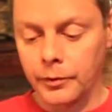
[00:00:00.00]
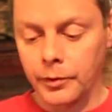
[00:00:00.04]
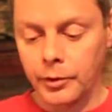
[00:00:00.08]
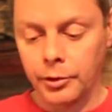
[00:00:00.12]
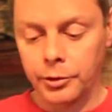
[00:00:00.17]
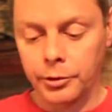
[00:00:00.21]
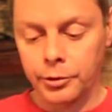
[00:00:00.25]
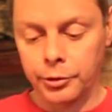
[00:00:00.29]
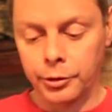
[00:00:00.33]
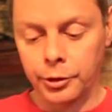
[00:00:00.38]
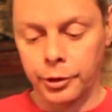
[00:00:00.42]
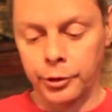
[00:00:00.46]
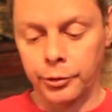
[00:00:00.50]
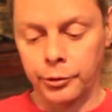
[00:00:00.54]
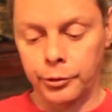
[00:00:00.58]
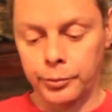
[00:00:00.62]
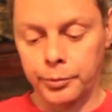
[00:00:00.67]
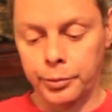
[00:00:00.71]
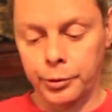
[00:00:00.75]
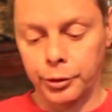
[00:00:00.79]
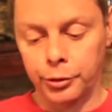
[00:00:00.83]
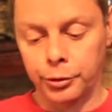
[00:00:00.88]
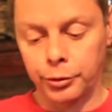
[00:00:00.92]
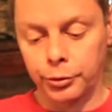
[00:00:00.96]
Standard
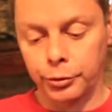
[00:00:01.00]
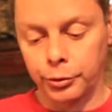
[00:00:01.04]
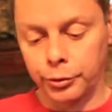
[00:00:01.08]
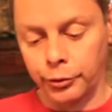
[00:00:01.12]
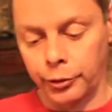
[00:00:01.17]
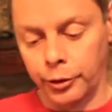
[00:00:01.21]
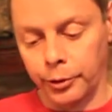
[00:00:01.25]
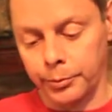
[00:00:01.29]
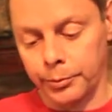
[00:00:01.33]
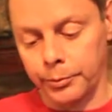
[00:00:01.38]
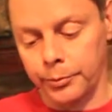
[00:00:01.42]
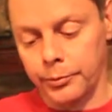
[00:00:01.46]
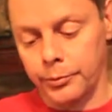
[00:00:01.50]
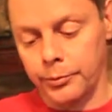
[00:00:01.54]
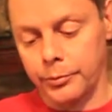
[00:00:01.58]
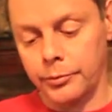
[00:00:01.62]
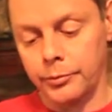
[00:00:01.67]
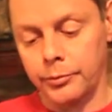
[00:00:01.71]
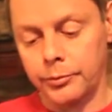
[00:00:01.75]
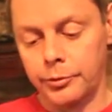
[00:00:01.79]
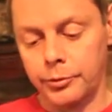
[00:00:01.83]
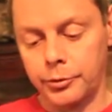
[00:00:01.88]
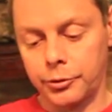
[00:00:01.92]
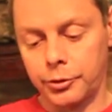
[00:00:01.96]
pistol grip,
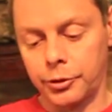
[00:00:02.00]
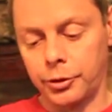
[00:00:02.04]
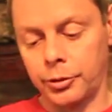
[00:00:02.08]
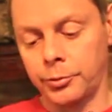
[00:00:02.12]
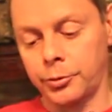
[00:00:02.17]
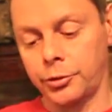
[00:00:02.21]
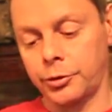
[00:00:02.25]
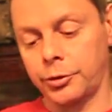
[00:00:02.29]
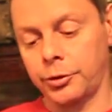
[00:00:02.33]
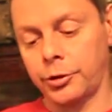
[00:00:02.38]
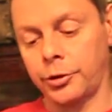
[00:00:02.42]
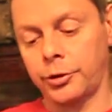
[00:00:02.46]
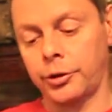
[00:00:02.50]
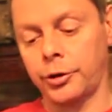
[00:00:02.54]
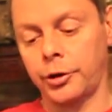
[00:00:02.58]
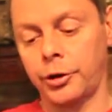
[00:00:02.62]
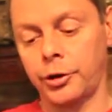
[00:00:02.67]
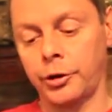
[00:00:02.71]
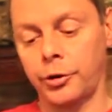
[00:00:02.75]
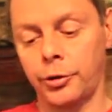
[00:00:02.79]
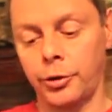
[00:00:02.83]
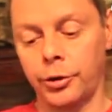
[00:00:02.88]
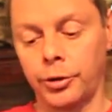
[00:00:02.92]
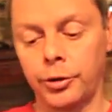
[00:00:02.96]
same as any
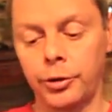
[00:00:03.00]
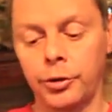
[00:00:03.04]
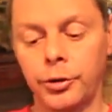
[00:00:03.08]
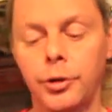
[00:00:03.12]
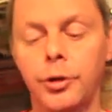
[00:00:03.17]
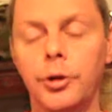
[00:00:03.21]
AR.